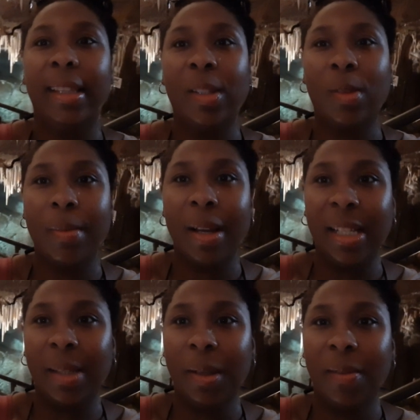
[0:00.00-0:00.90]
This
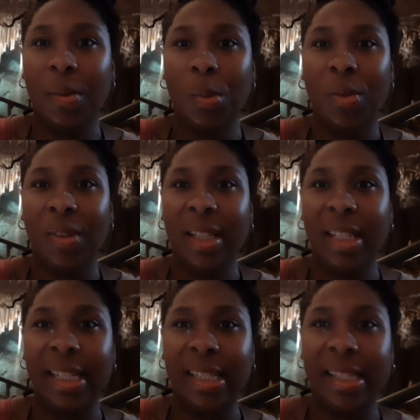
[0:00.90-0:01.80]
reminds me of the movie The
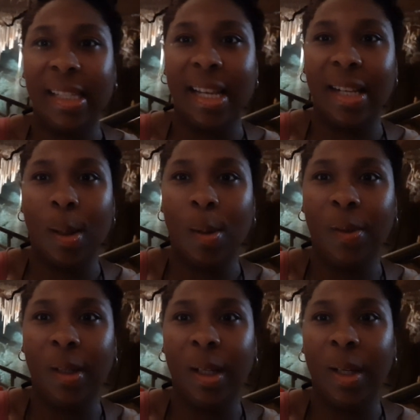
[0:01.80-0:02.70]
Descent.
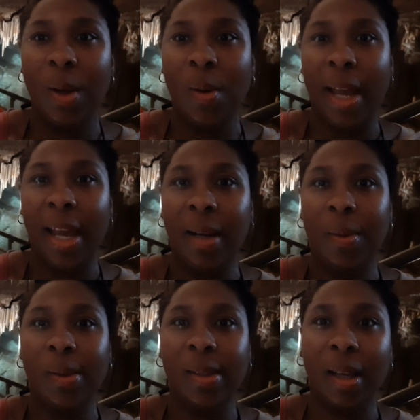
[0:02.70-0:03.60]
Hopefully no
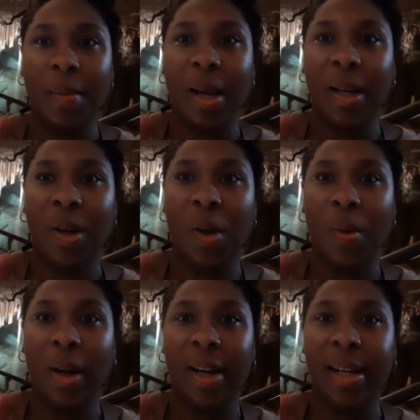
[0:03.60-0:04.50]
animals come out of
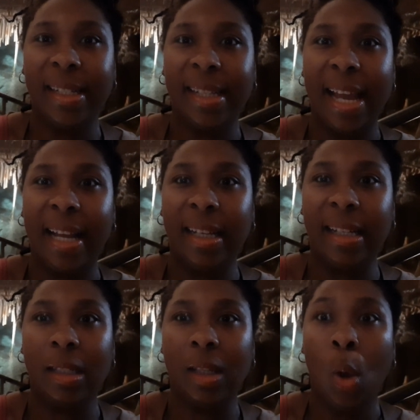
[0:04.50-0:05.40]
nowhere and attack
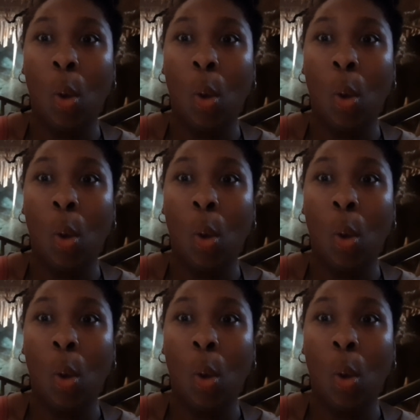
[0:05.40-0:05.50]
us.